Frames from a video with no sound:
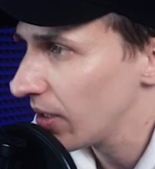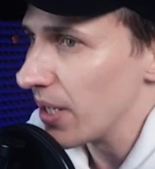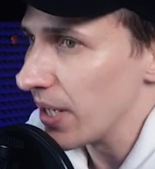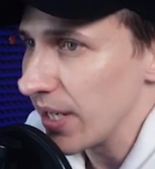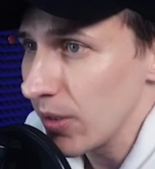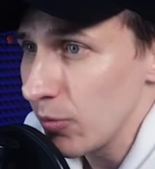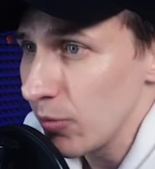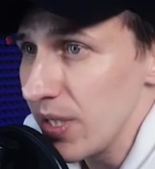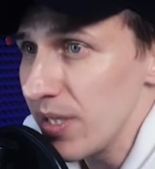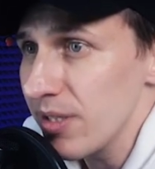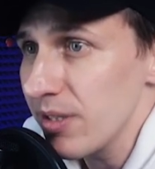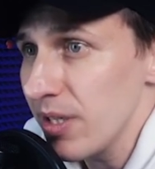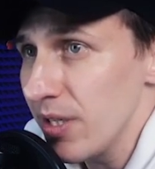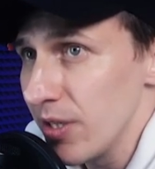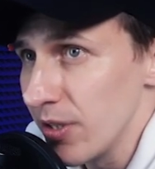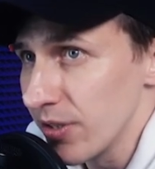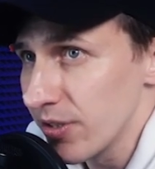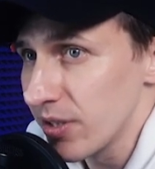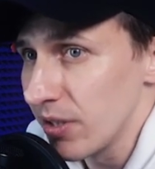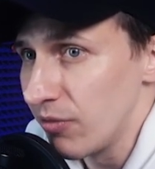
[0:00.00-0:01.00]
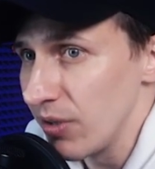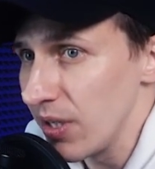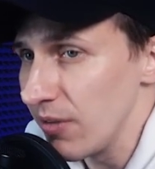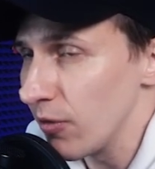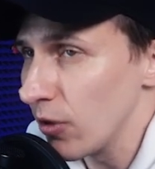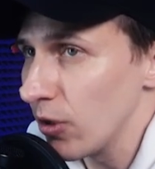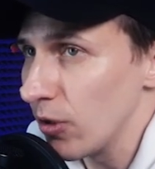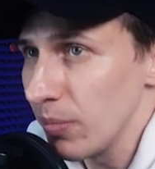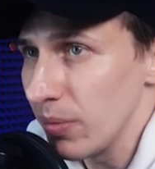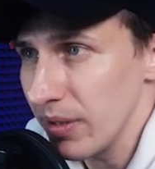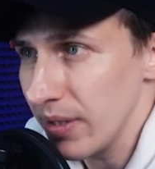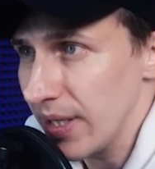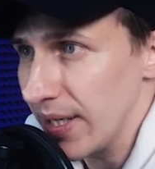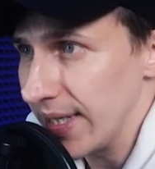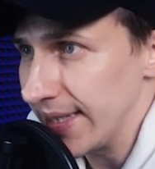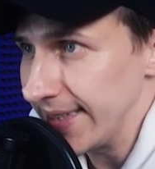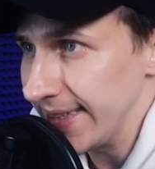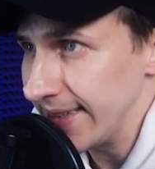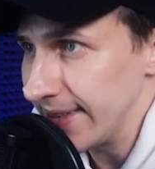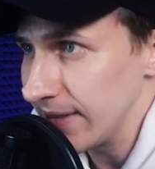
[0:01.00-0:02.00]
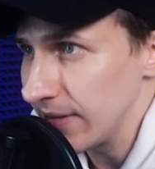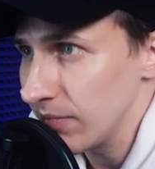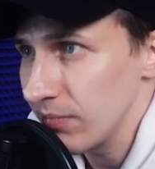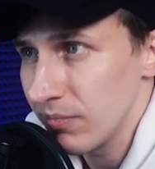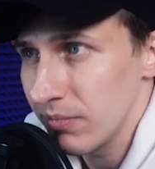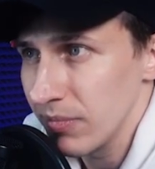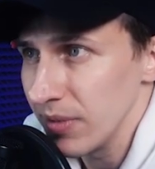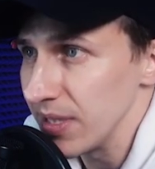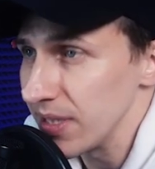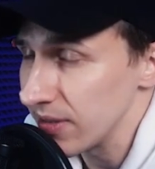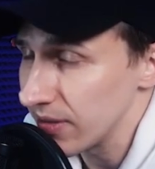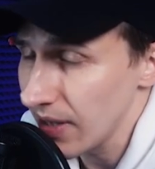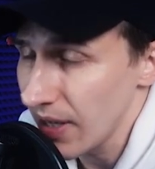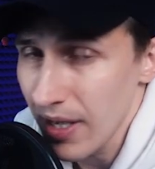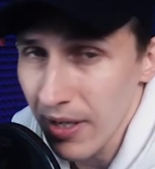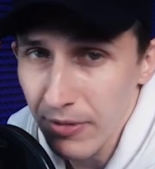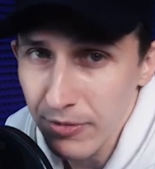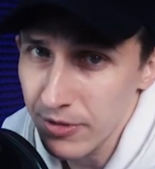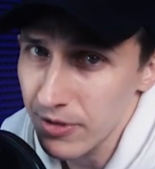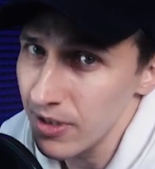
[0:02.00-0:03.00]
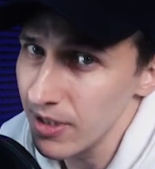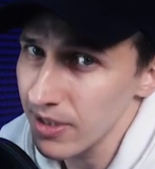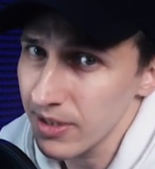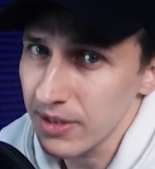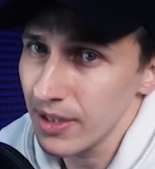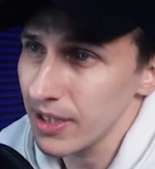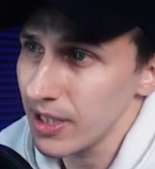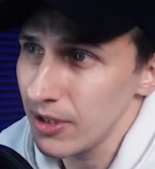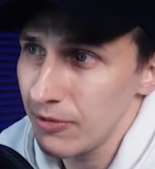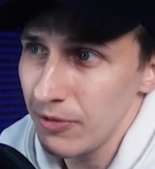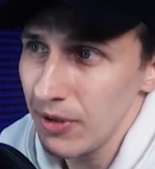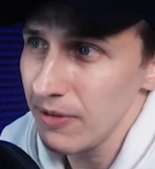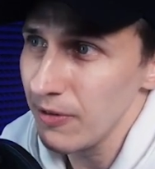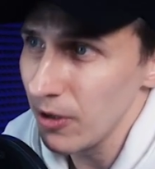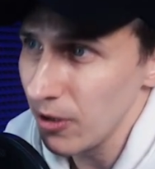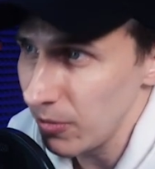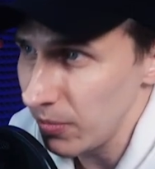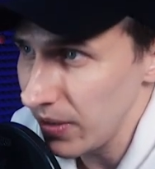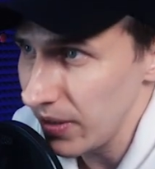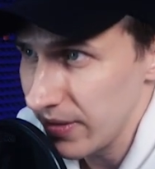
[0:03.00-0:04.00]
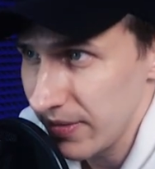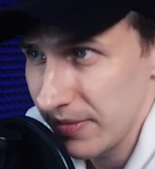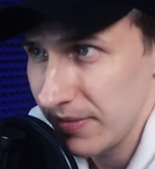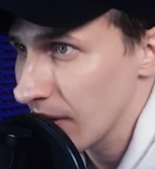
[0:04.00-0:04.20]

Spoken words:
But anyways, here's the reverb, and it sounds just like a reverb,